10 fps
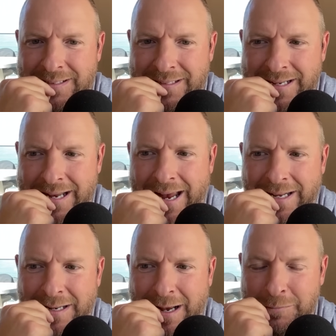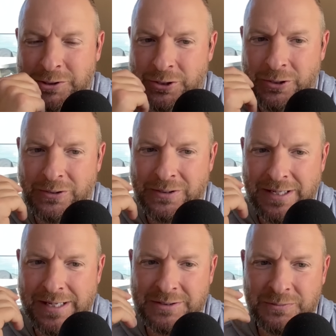And I'm sure
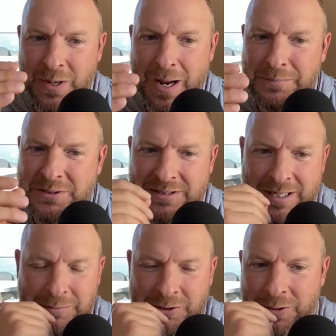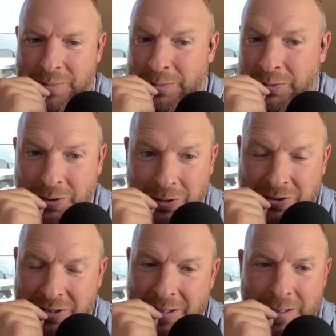his reps, I'm sure the people
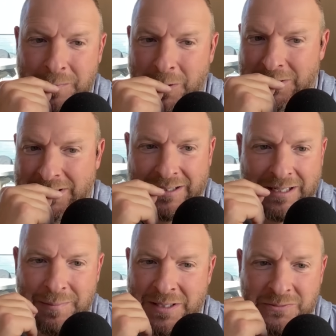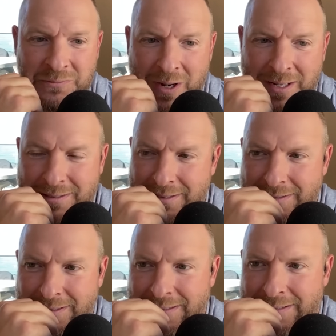close to him are telling him he's right.
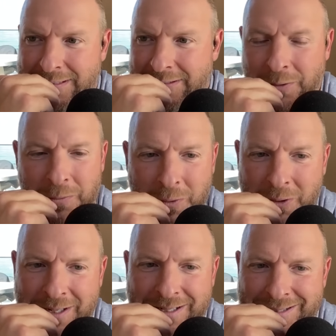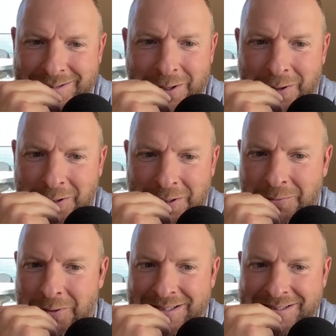And don't worry, it's all going to
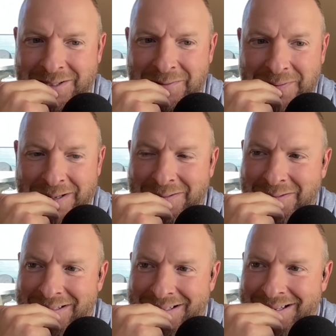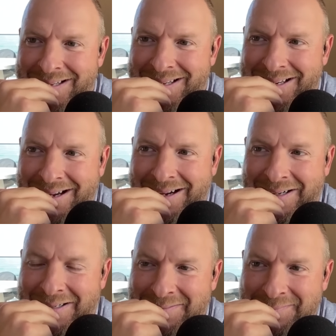work itself out.
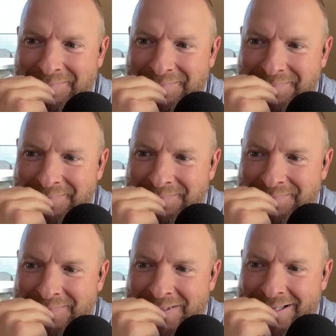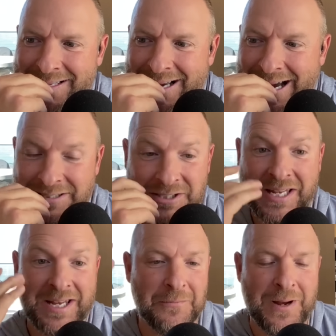I just
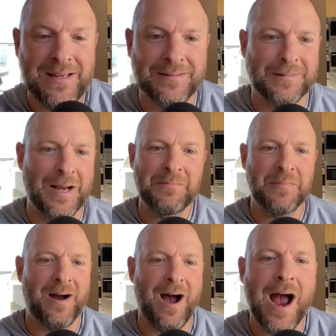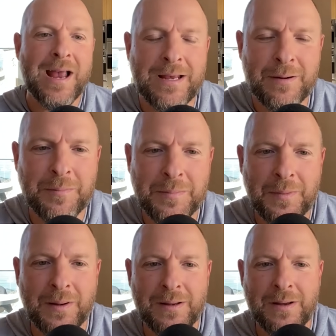can't wait. I am
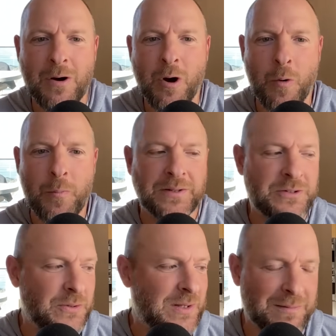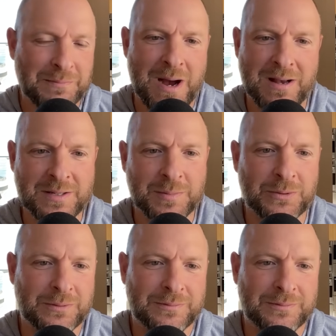open to the impossible.